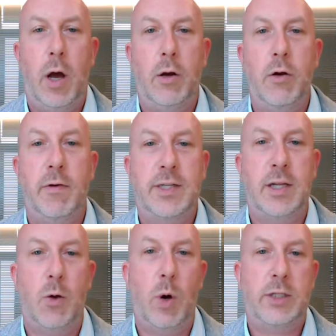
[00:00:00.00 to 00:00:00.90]
At
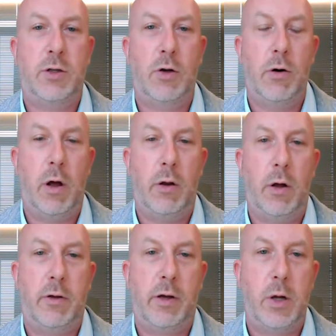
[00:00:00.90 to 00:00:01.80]
University of Western
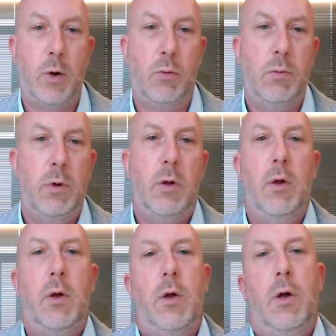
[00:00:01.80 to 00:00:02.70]
Ontario.
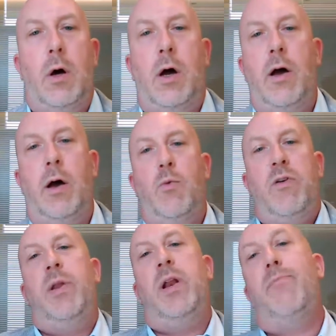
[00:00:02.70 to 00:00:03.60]
Uh,
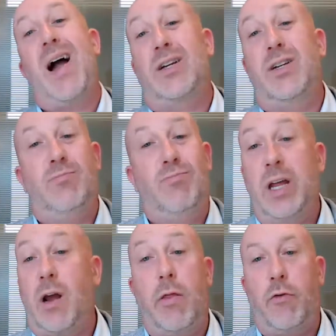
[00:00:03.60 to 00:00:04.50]
we've been impacted
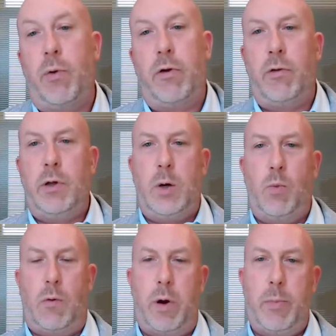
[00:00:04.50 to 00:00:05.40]
like others recently.
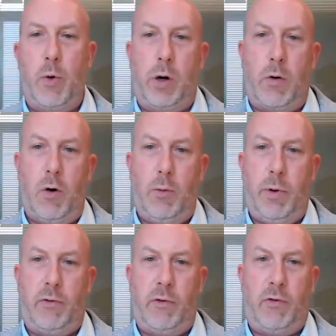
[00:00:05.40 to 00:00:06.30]
We're rebooting our own
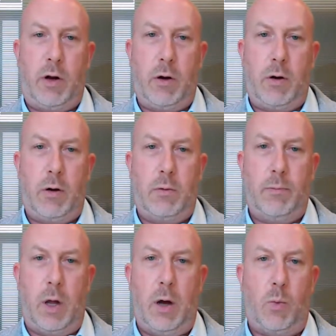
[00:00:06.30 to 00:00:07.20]
business here.
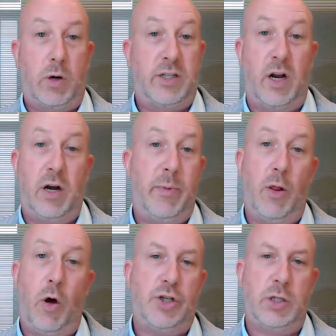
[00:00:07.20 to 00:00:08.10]
Uh, we're excited to be
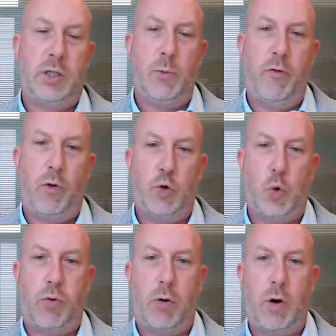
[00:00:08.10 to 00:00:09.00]
launching some new
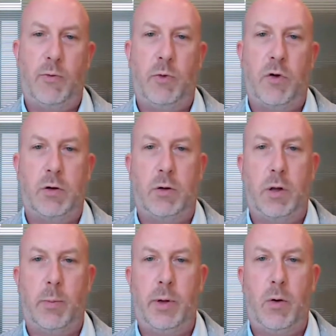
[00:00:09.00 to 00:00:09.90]
virtual programs. We talked a
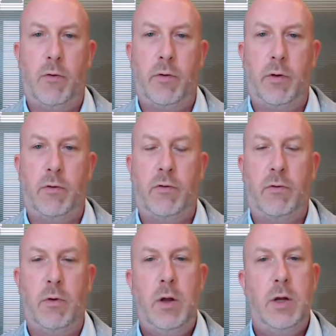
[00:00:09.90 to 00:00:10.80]
little bit over
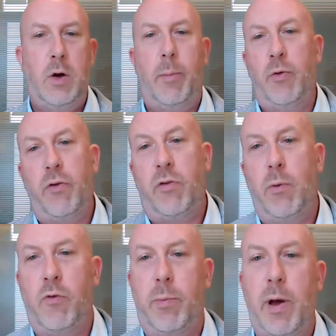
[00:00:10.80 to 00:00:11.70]
this, you know, about this
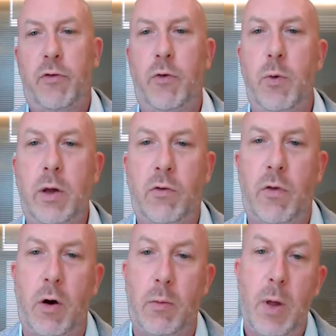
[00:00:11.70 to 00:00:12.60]
over the past few weeks.
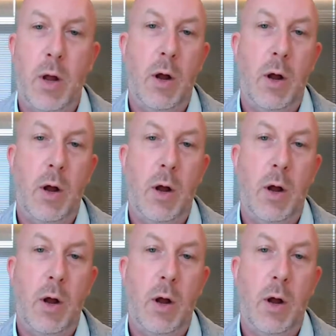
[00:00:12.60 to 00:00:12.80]
They're